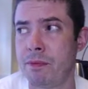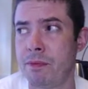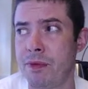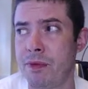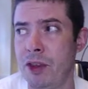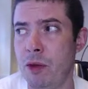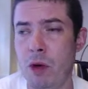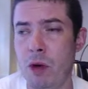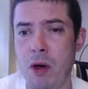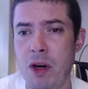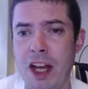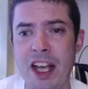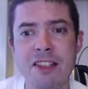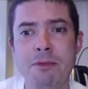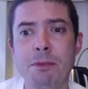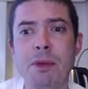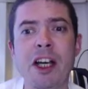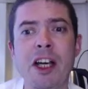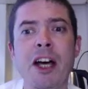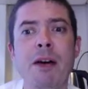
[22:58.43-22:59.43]
The world
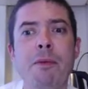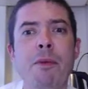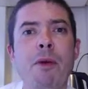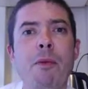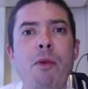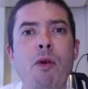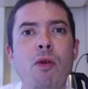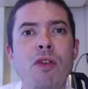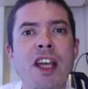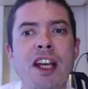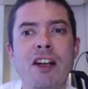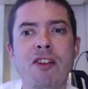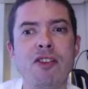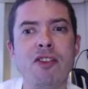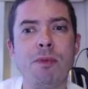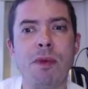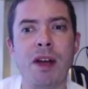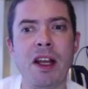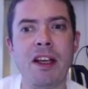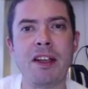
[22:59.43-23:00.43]
hasn't become a more dangerous
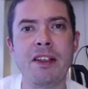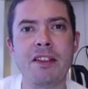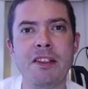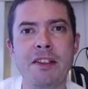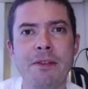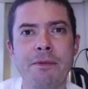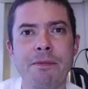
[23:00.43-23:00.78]
place,